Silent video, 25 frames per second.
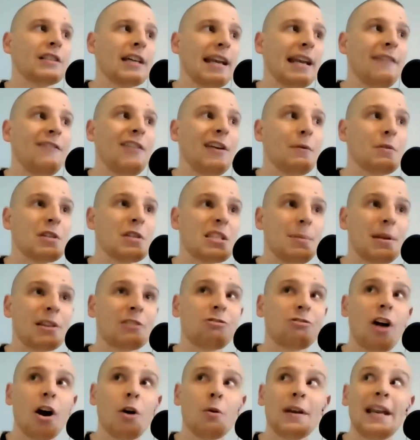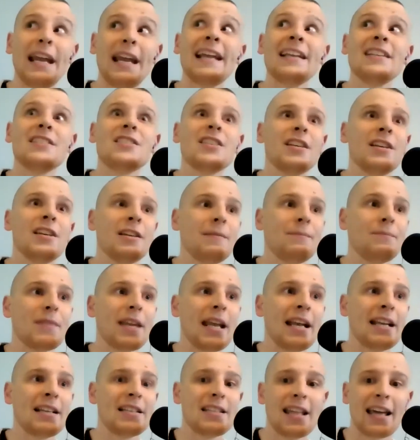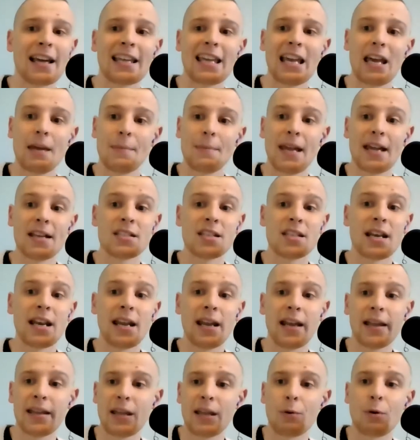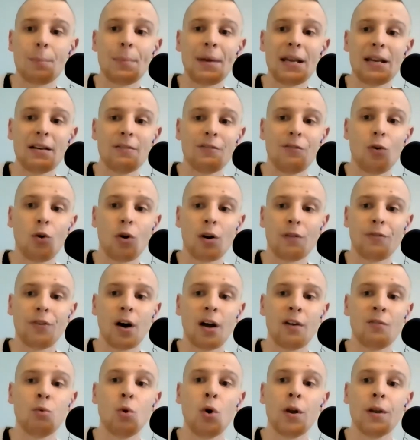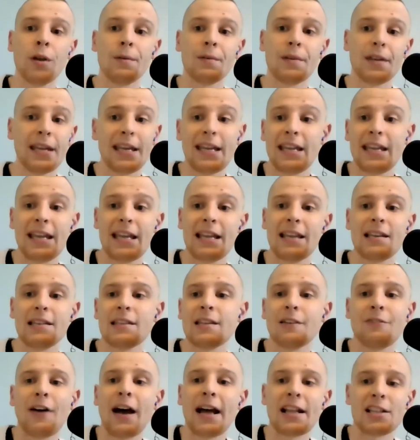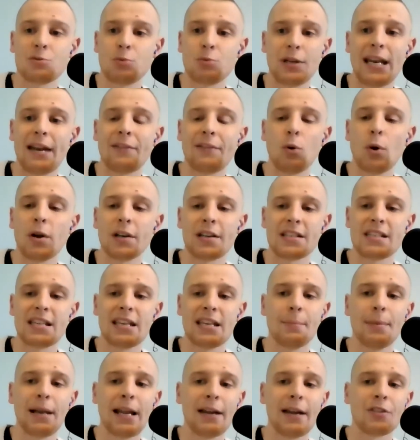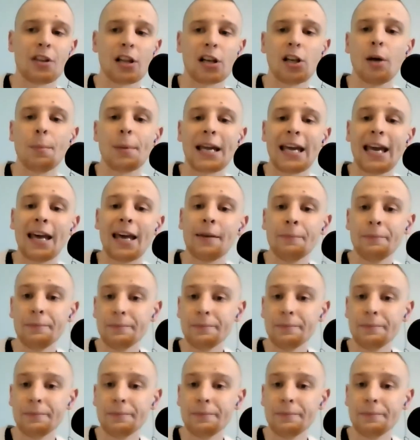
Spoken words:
And if he was to be thrown into that game yesterday and they were beaten 4-5-1, the fans would never want to see him play for the club again.